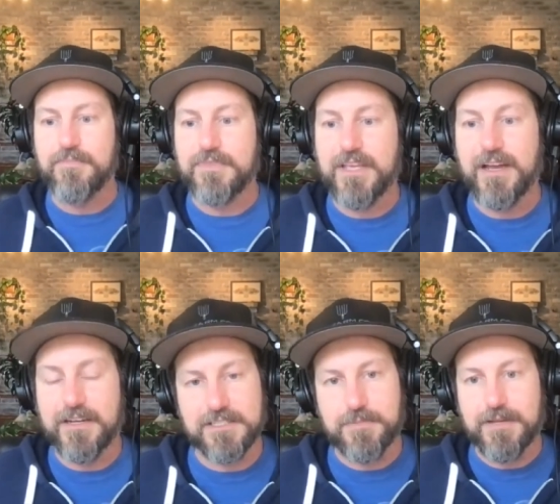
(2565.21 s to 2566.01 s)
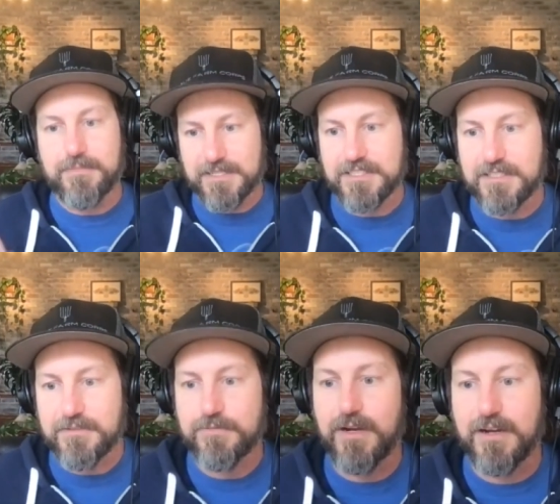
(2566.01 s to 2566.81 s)
Yeah, and as Ben
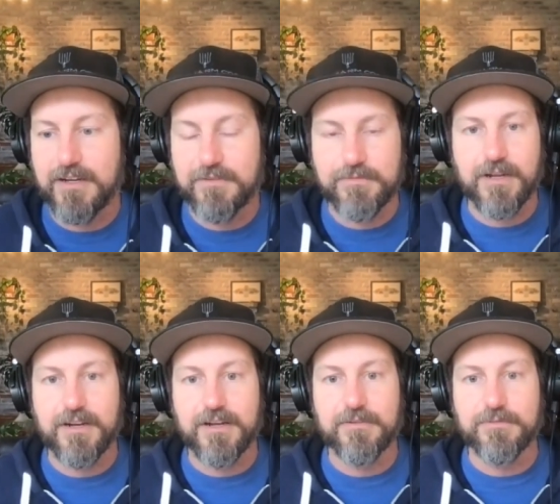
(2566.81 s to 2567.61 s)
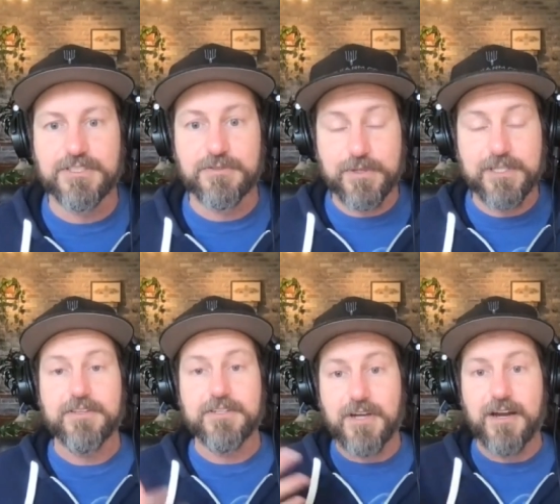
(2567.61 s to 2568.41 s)
mentioned, just reading
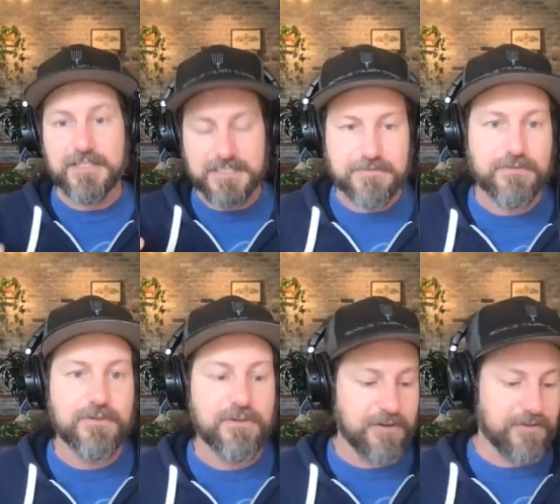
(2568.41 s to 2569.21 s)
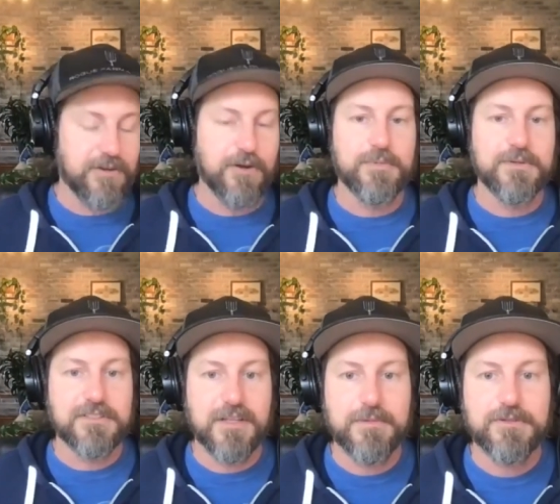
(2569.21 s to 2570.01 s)
the docs for the
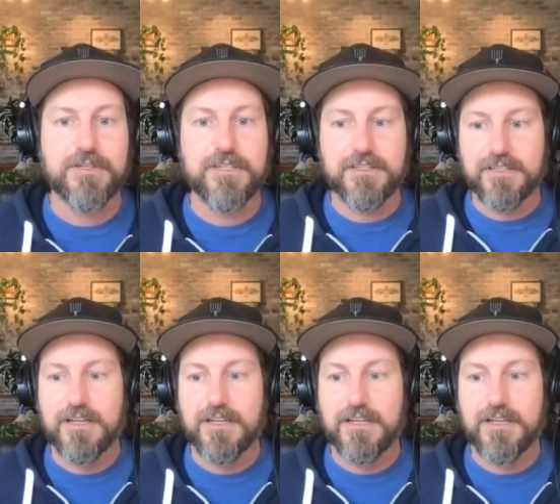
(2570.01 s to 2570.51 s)
OpenTelemetry